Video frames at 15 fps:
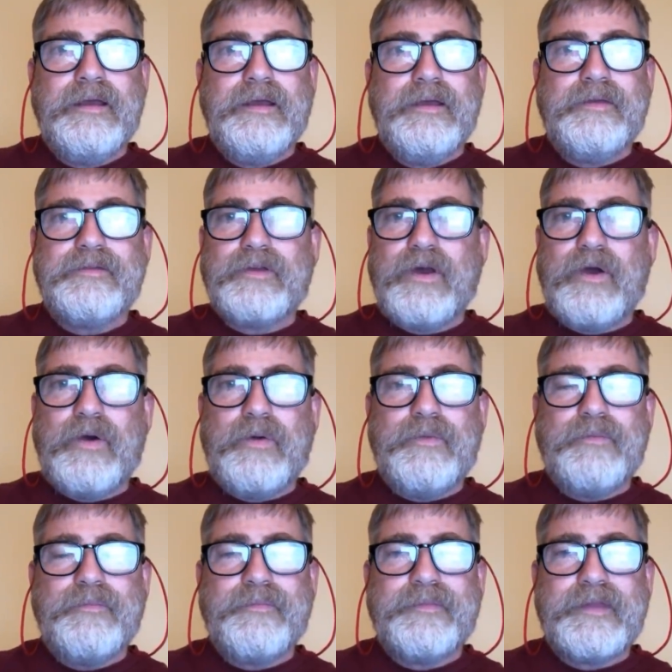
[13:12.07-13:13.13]
So
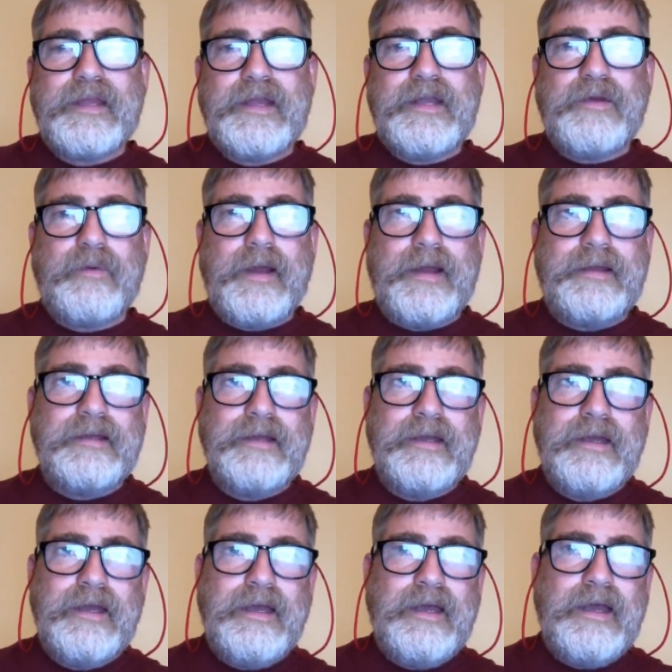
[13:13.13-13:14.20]
anyway,
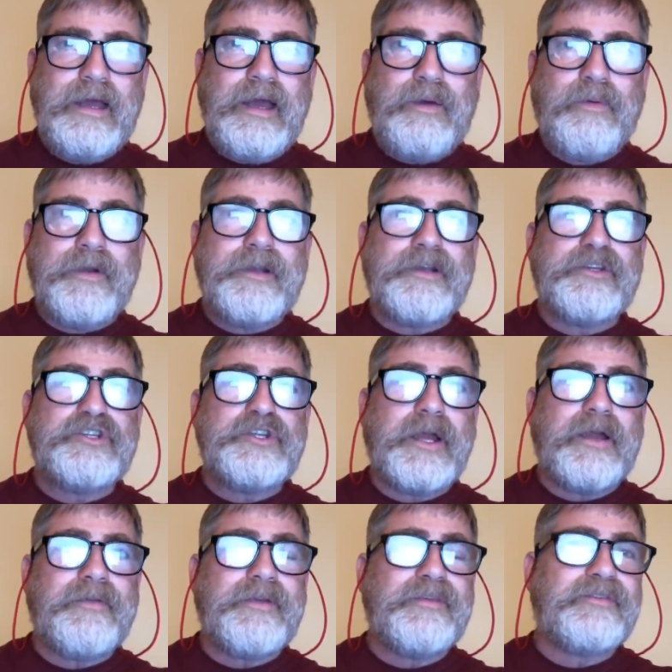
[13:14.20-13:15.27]
I wanted to
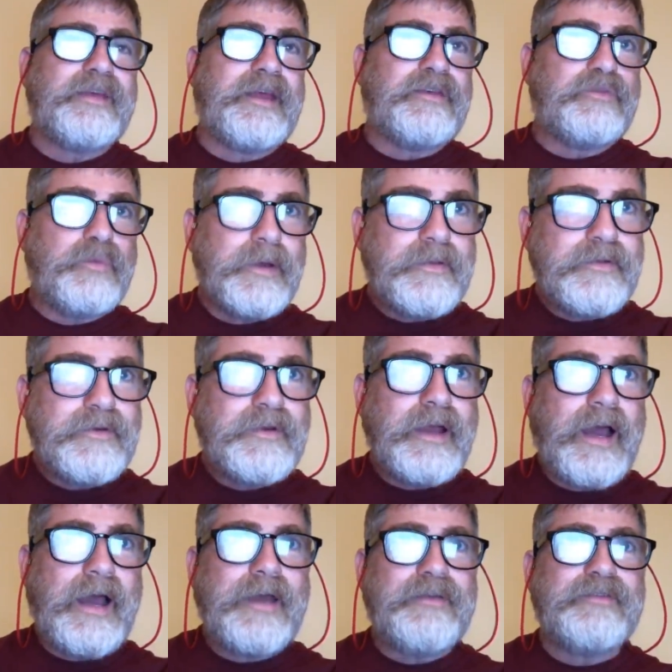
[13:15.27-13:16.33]
share these things with you
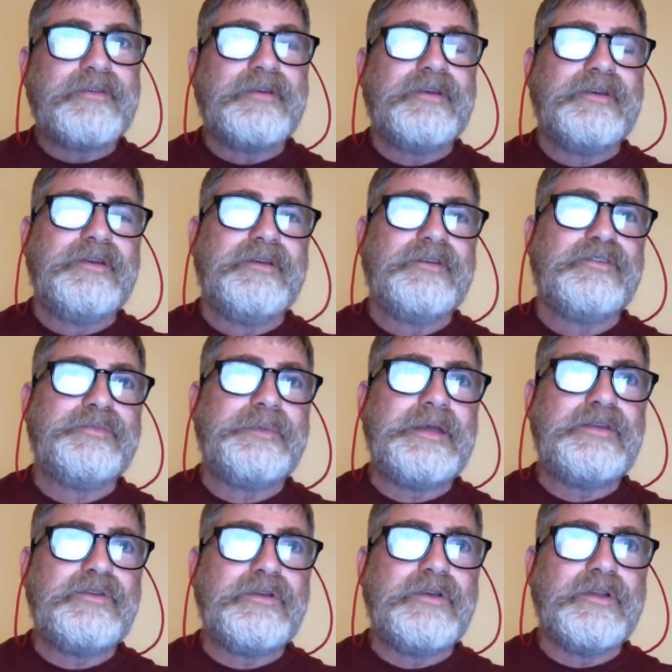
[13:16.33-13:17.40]
guys,
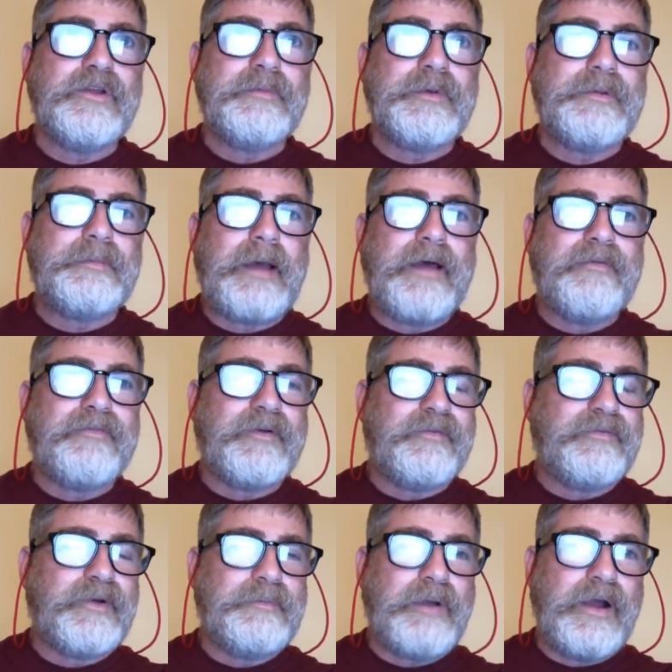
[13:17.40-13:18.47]
speak to you a little bit about
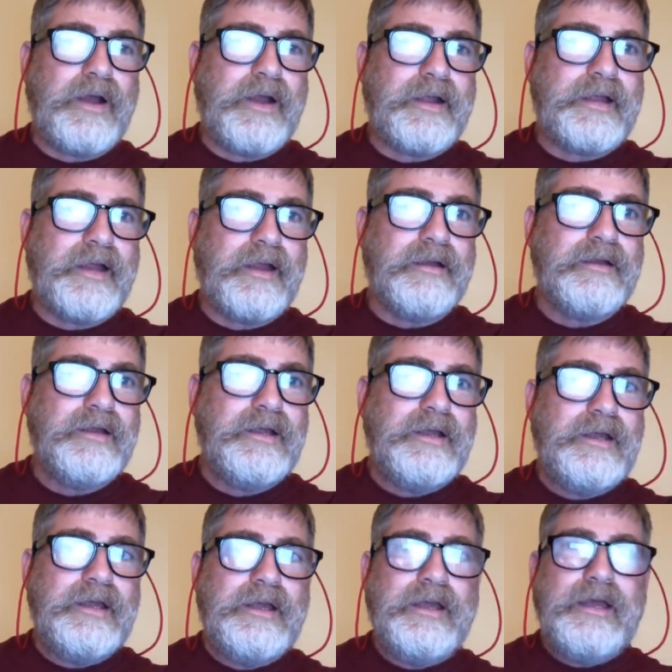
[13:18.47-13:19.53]
from my heart here.
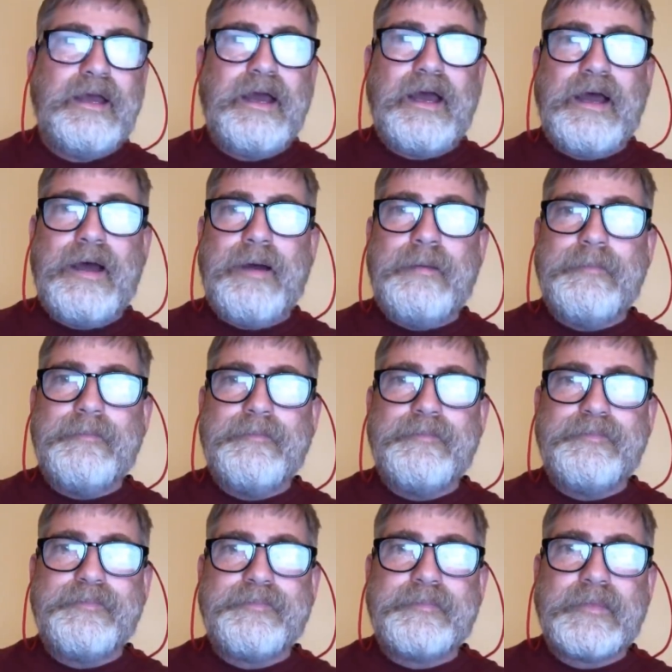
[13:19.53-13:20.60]

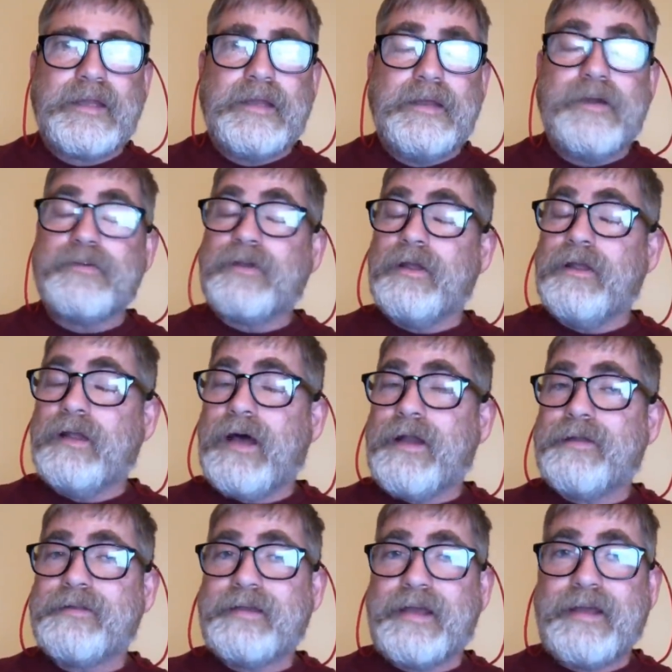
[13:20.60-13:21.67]
There's a lot
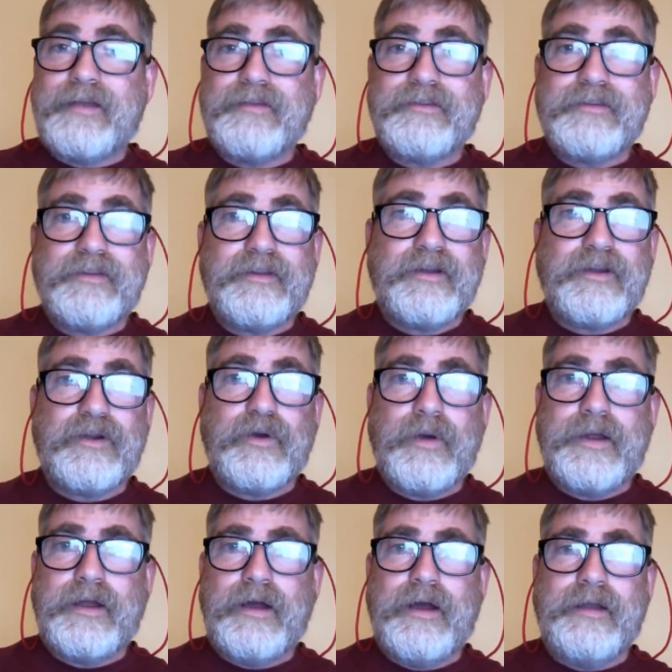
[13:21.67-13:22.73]
of things that are
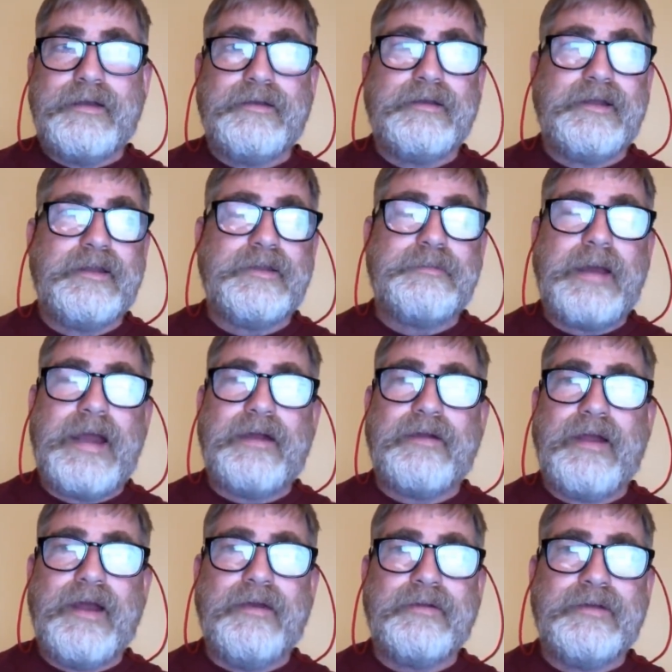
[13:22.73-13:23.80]
going on in the
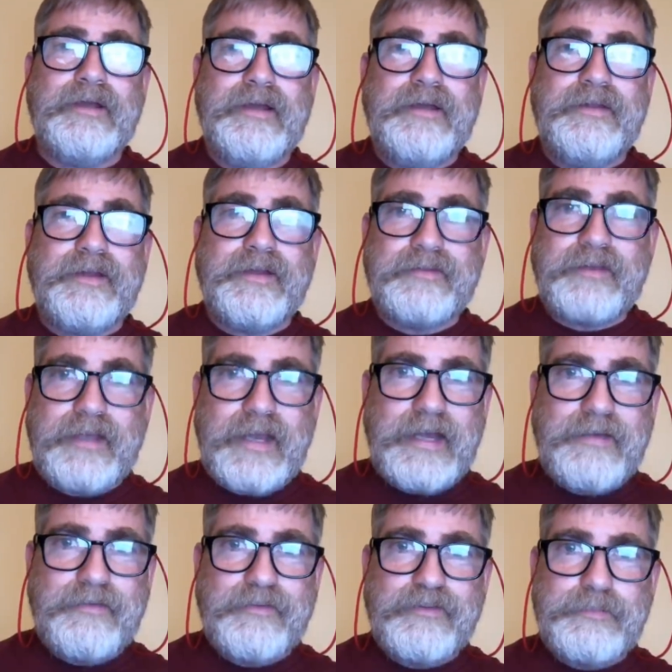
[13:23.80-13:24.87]
background, things I can't
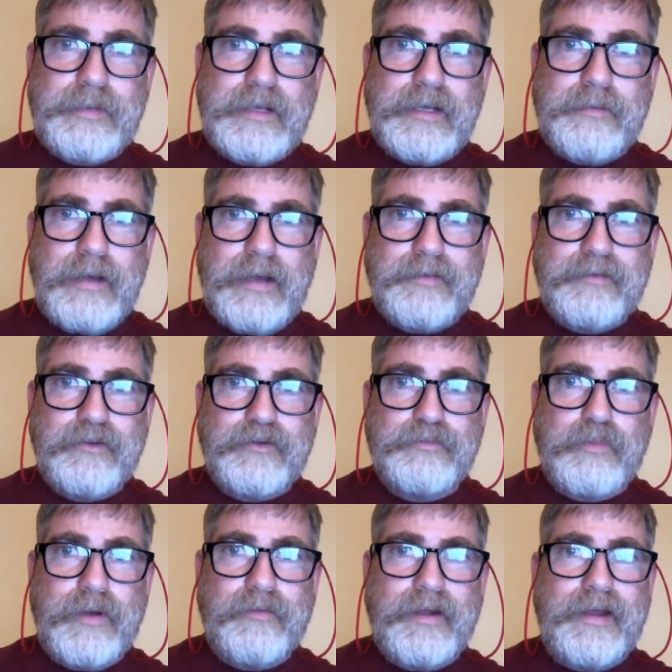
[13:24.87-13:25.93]
even speak about at this
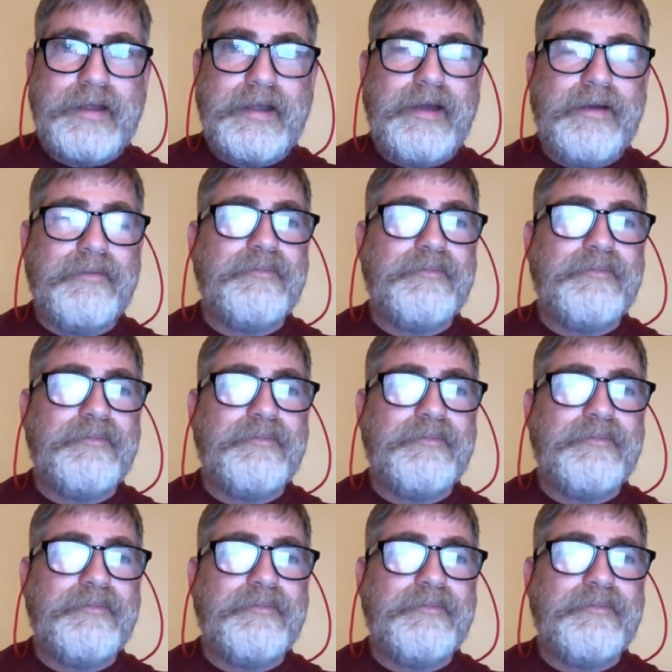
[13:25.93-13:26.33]
point right now.